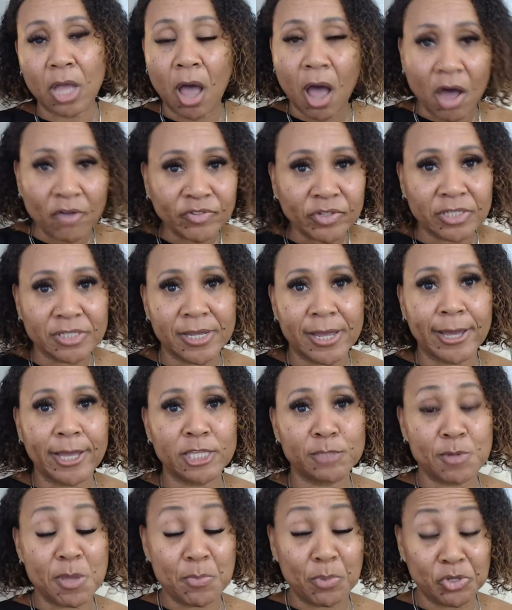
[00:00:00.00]

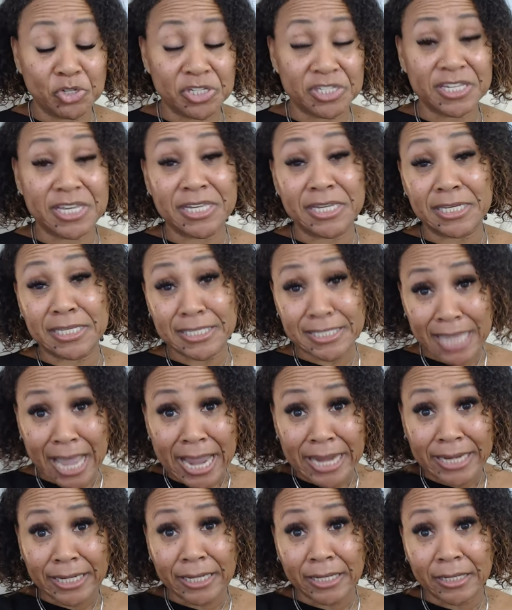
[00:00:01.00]
Oftentimes people just get
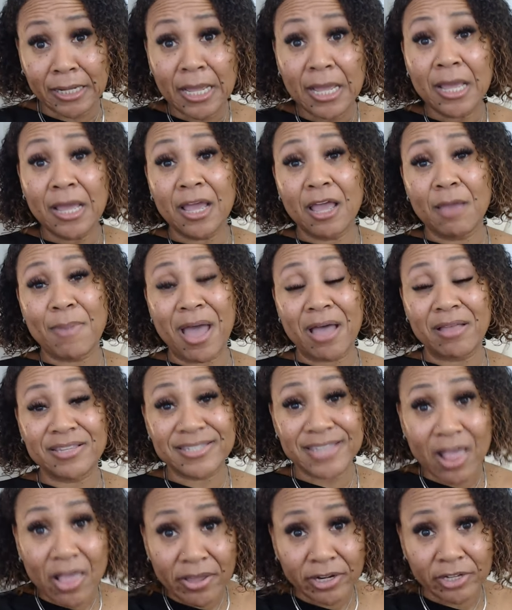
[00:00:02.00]
excited about
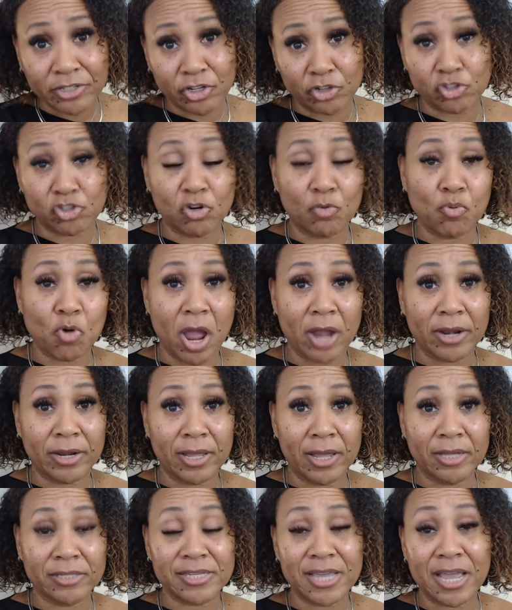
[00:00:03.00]
selling a digital
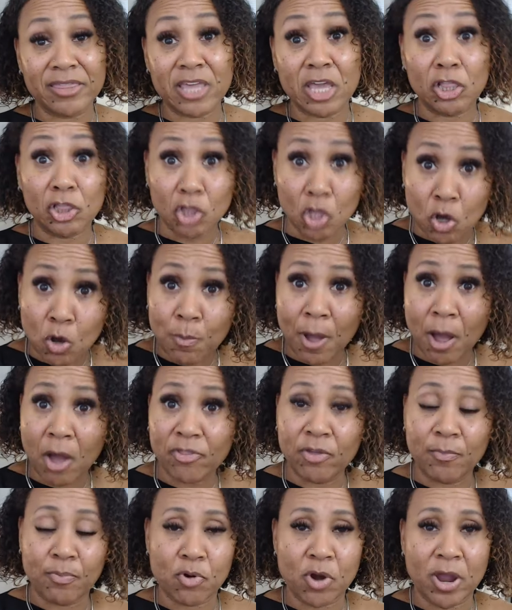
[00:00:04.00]
product and they
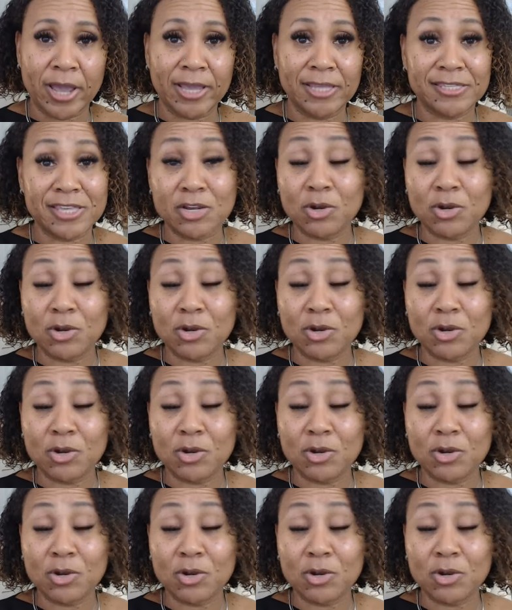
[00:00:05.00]
lowball the price.